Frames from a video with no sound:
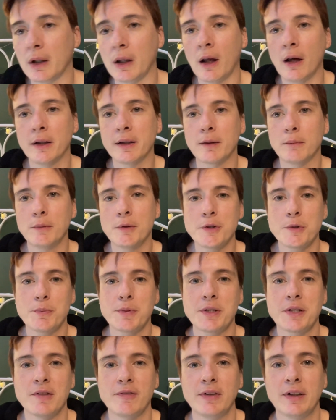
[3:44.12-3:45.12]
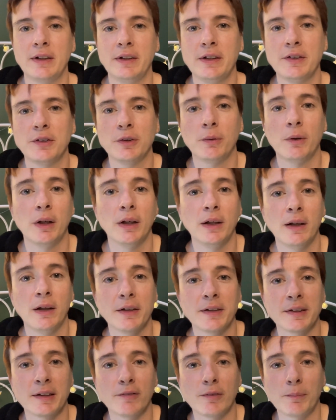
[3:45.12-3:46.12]
like? And more specifically, do I like
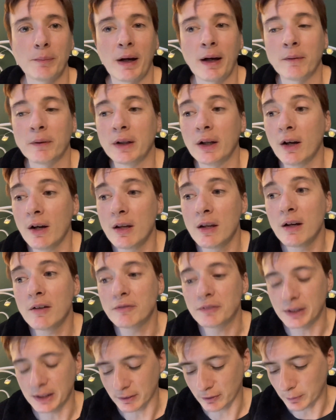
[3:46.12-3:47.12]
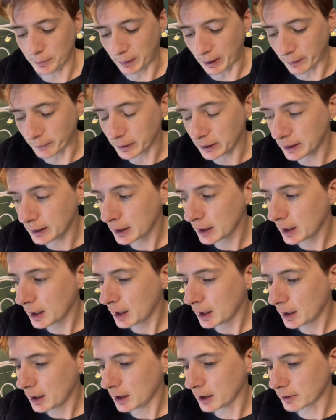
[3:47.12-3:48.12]
David Bowie? I love David Bowie.
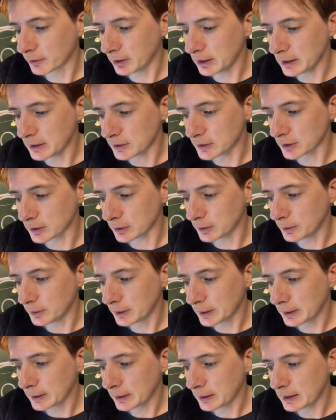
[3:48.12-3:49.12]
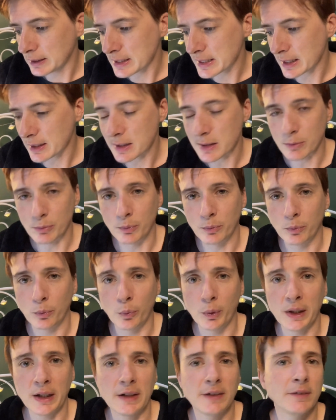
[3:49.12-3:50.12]
I really do. He's had some
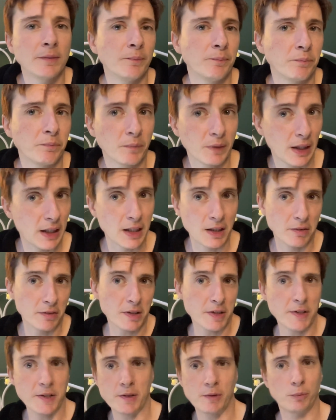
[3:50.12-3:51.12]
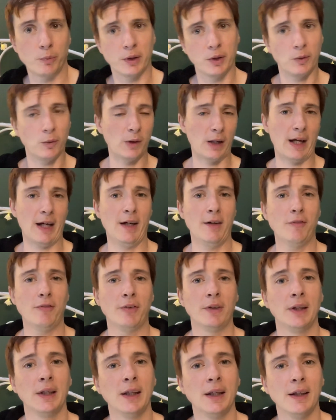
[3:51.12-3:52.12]
weird eras. We all have.
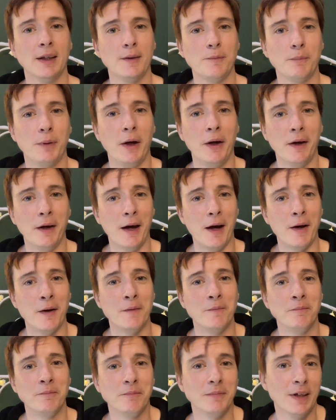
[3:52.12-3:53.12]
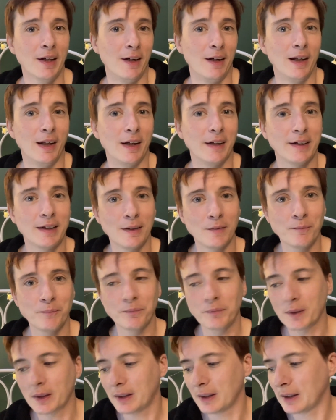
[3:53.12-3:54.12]
But yeah, I like him.
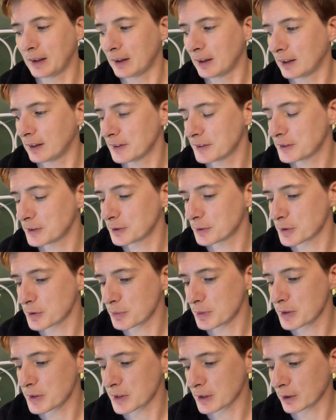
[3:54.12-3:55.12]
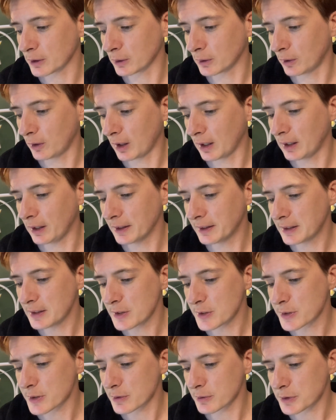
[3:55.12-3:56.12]
I listen to his music a lot. I like
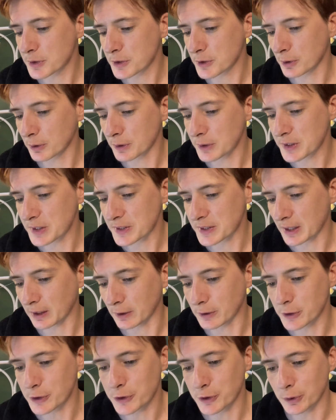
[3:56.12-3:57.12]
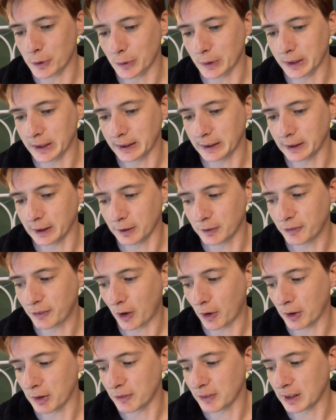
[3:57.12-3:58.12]
his songs that tell a story, like
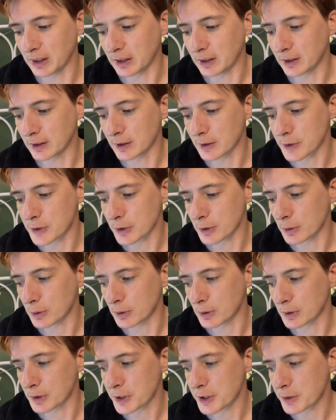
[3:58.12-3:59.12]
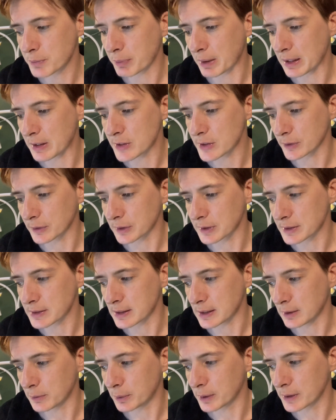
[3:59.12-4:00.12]
5 Years or Space Oddity, where